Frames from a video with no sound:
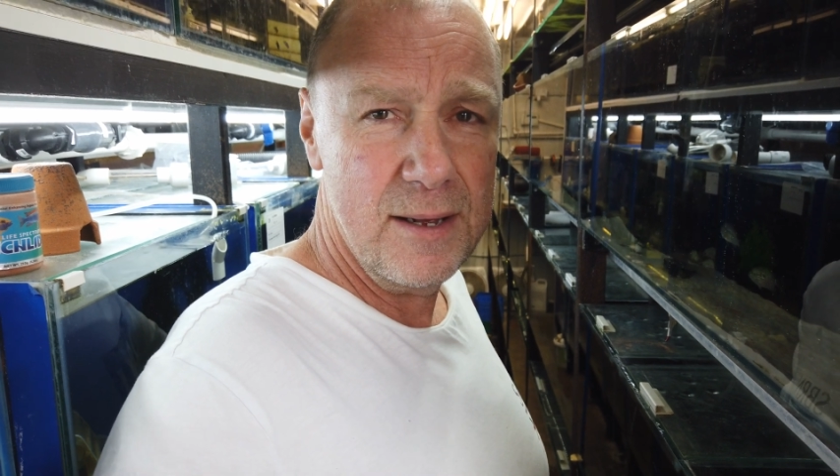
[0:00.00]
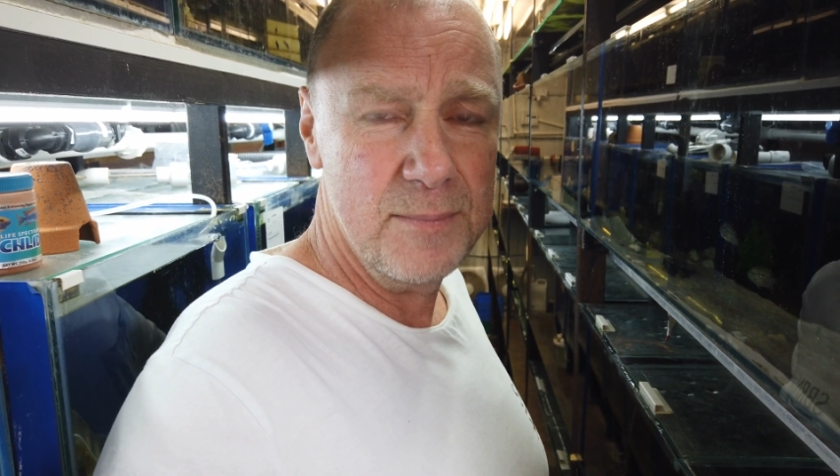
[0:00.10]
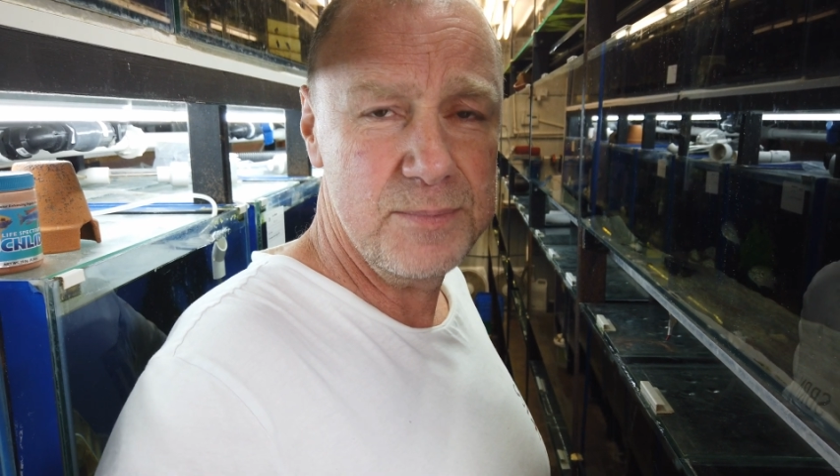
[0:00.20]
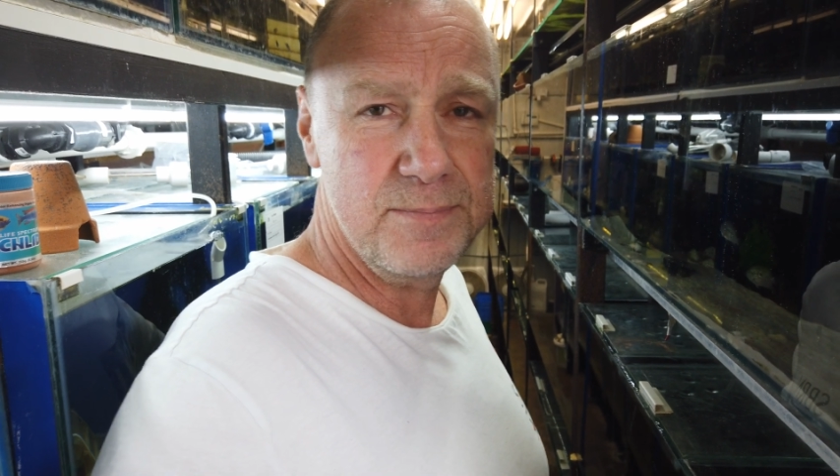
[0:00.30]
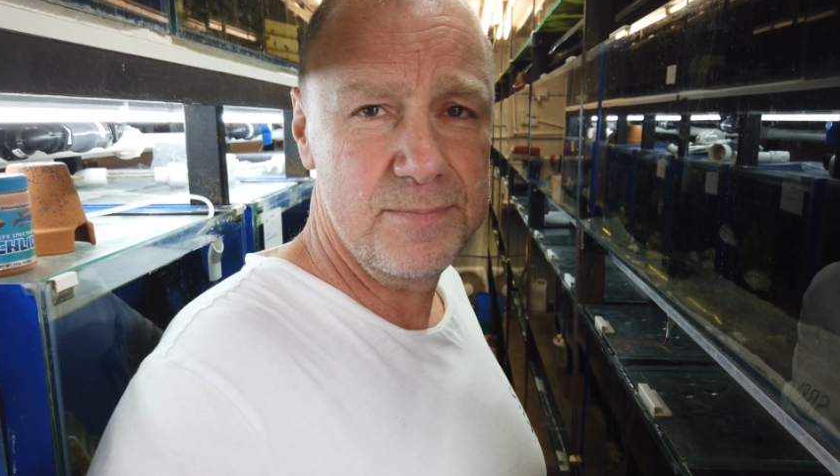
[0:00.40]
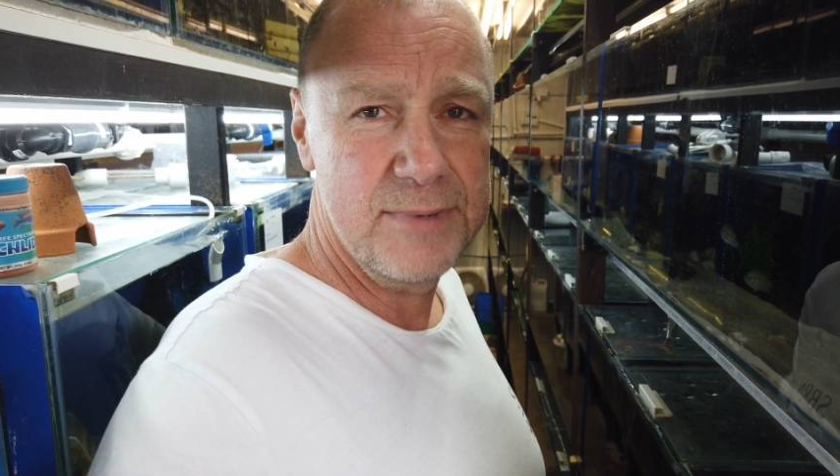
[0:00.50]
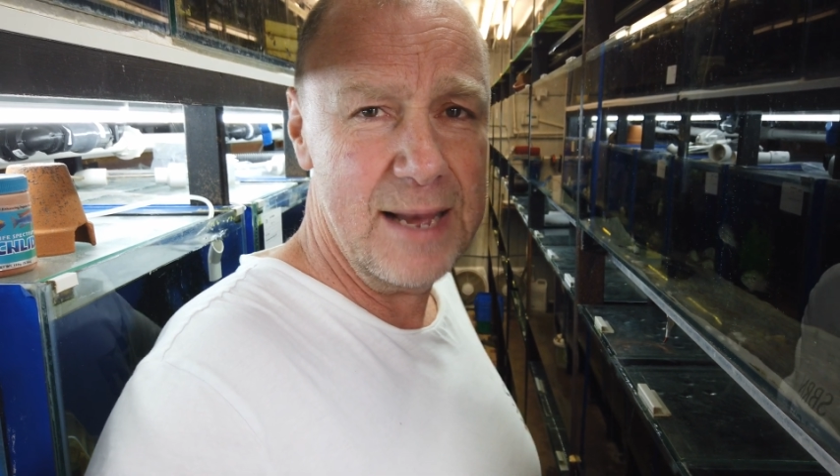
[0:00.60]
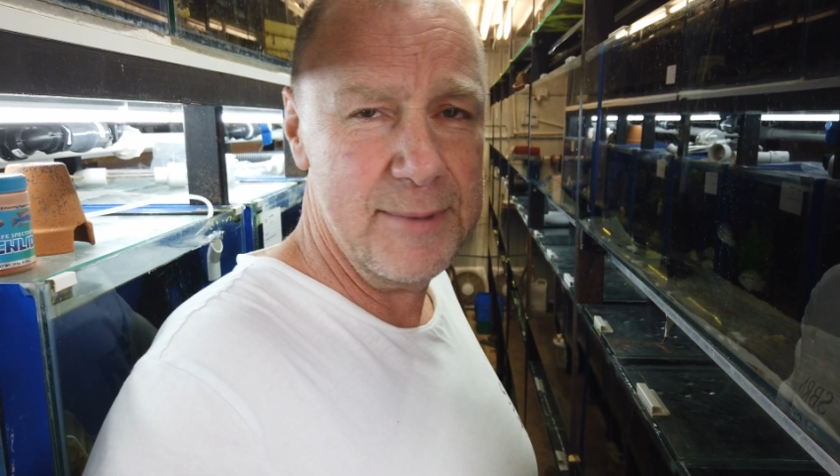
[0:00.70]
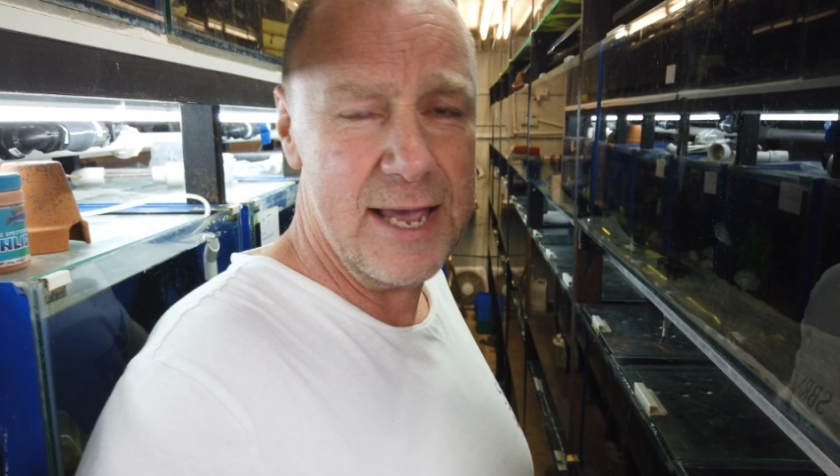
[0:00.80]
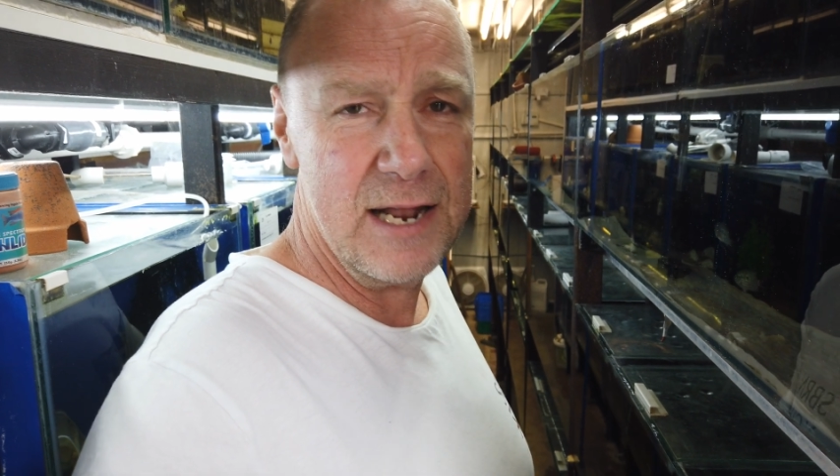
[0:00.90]
I'm
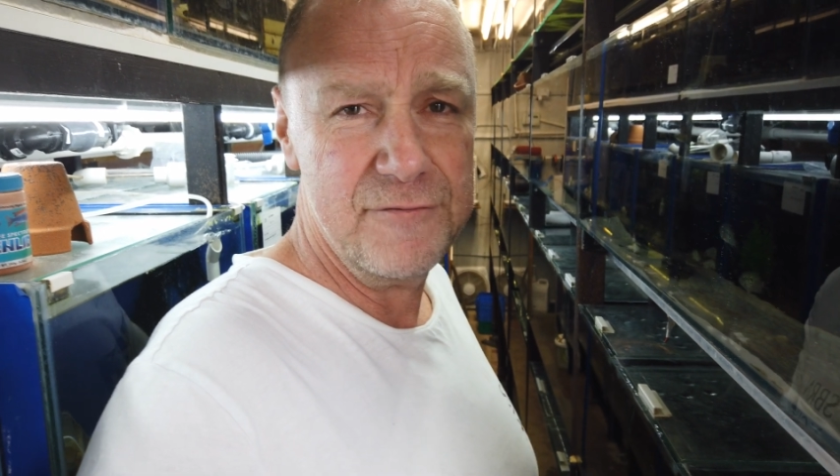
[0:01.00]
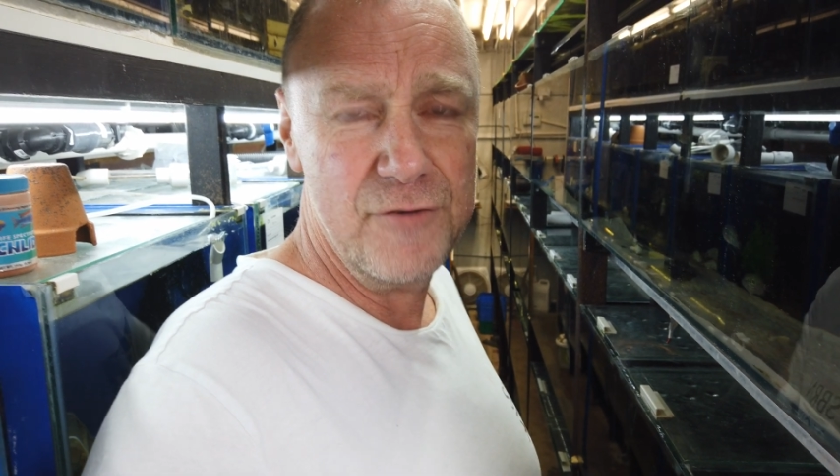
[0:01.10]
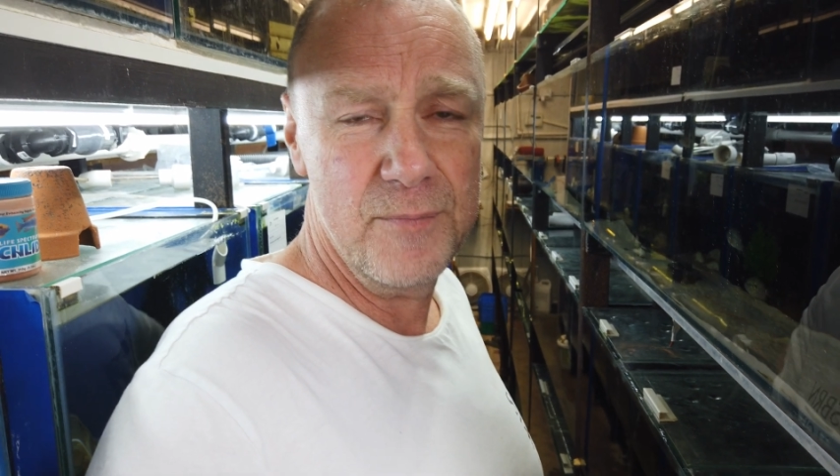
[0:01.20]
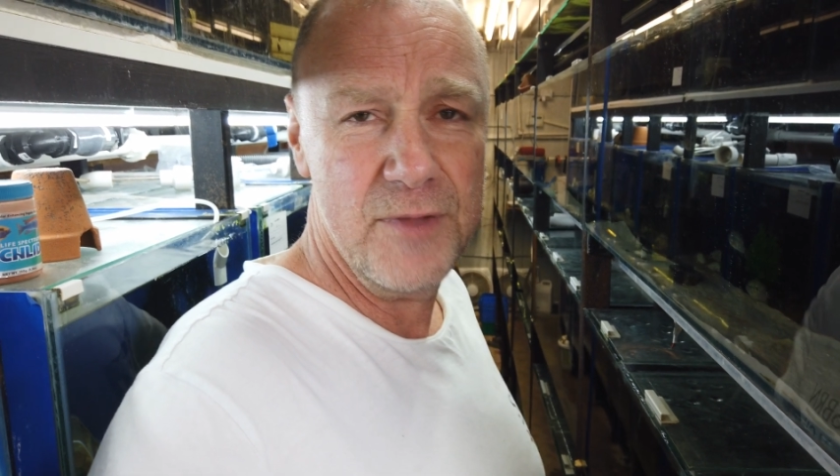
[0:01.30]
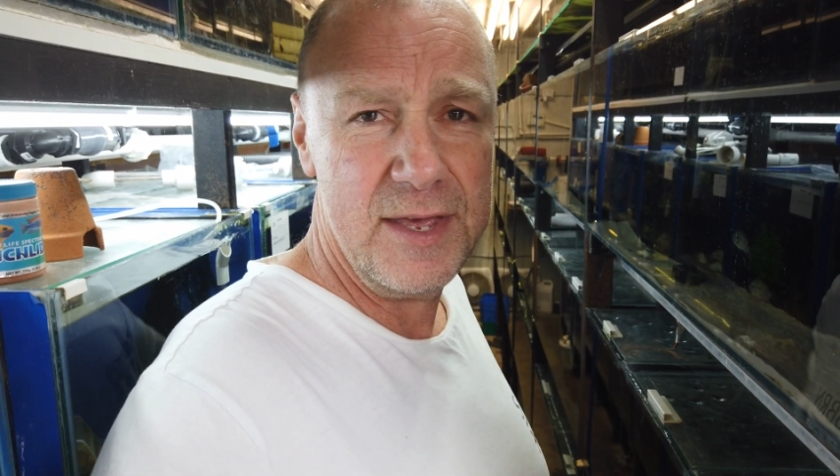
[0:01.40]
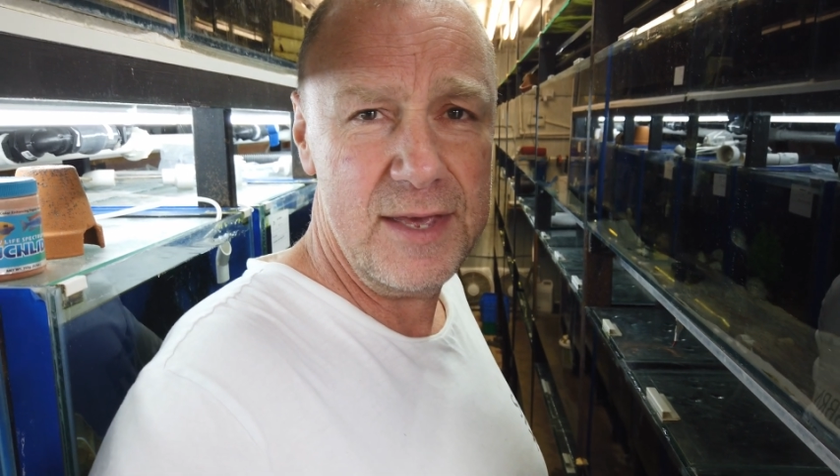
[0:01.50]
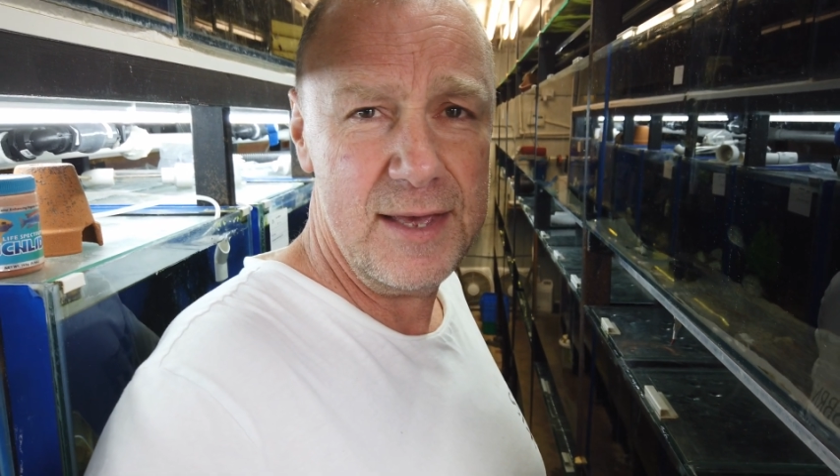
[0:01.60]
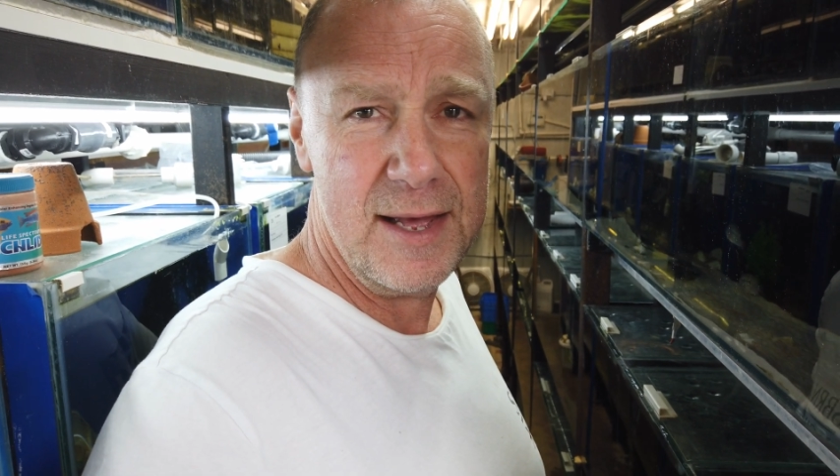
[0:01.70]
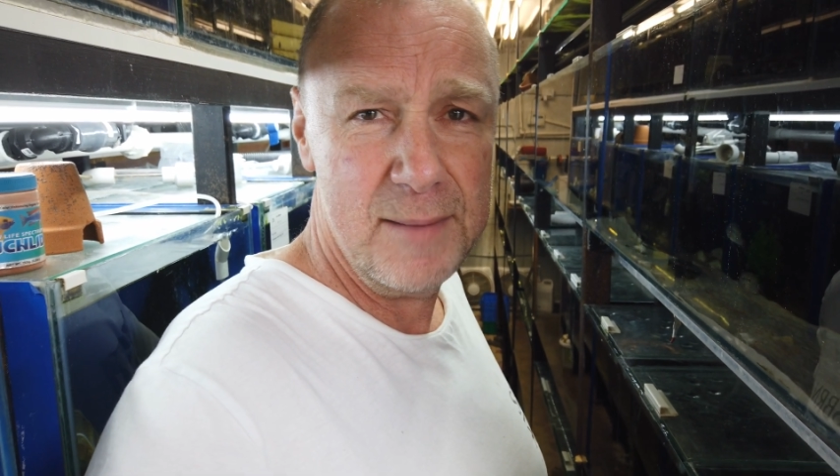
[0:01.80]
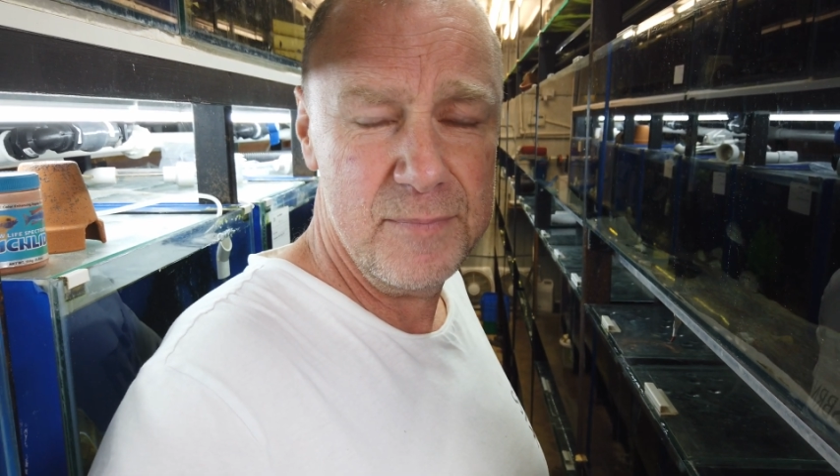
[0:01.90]
coming at it from
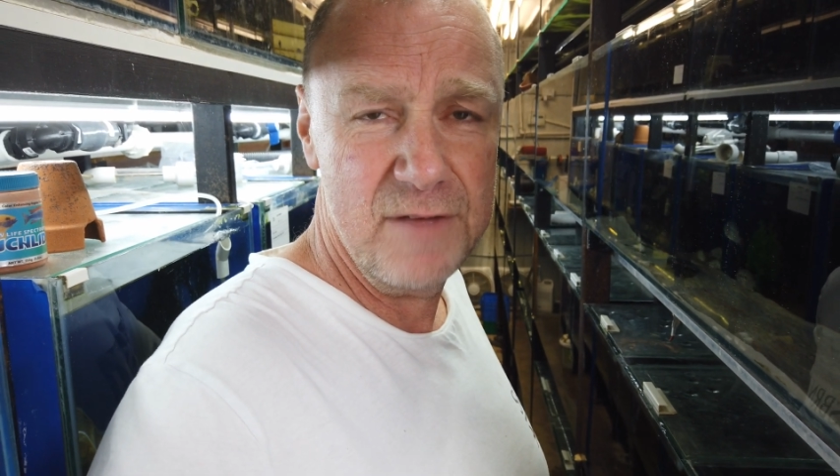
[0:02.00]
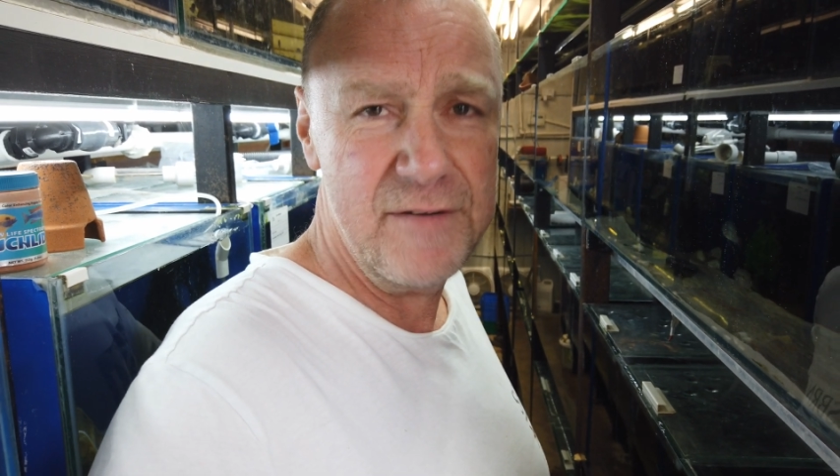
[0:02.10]
the